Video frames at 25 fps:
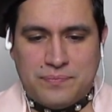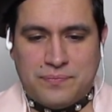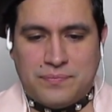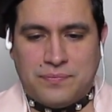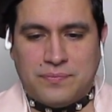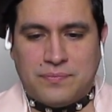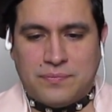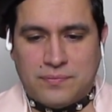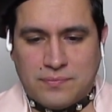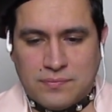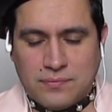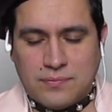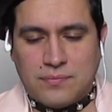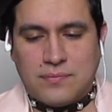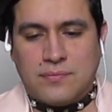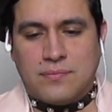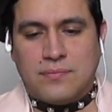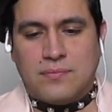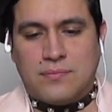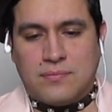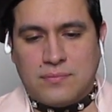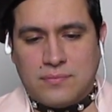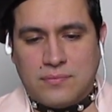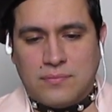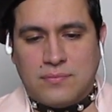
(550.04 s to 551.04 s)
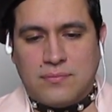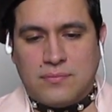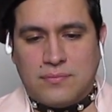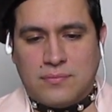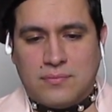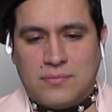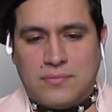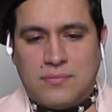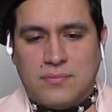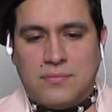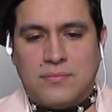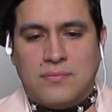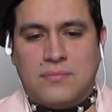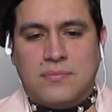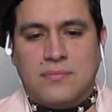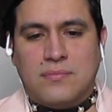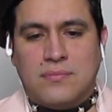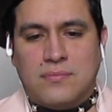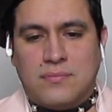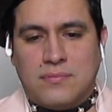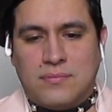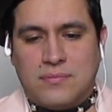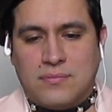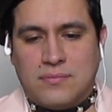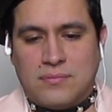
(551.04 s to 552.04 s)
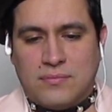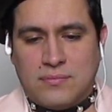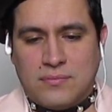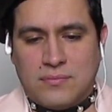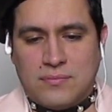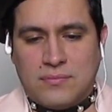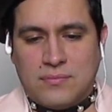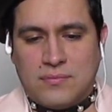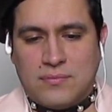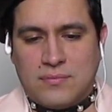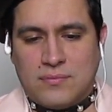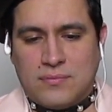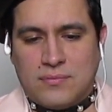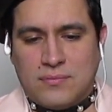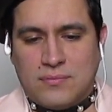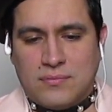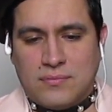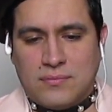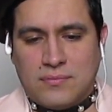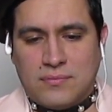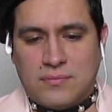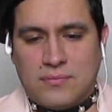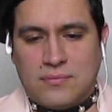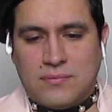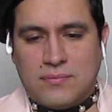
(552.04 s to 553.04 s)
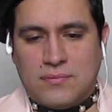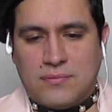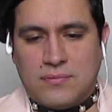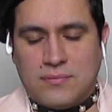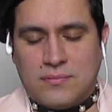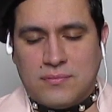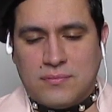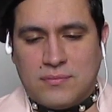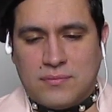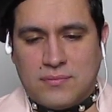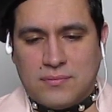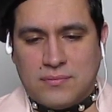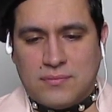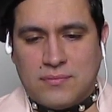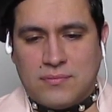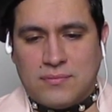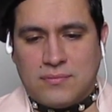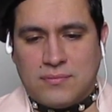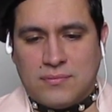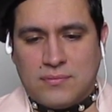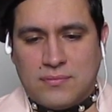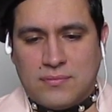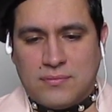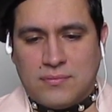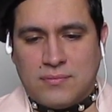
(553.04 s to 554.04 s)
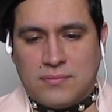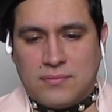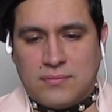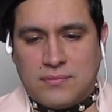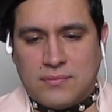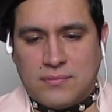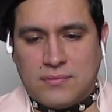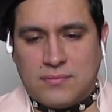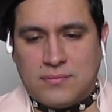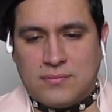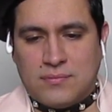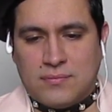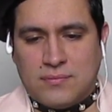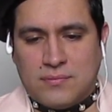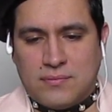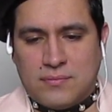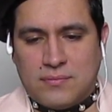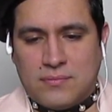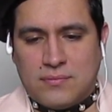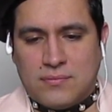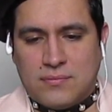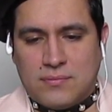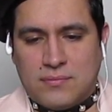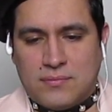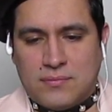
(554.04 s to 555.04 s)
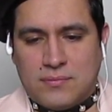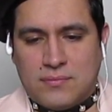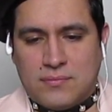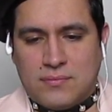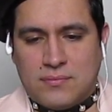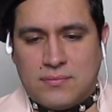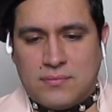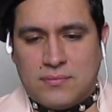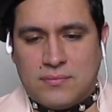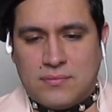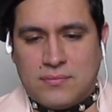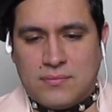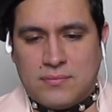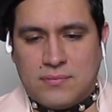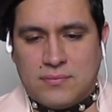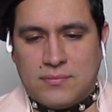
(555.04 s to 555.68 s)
(silence)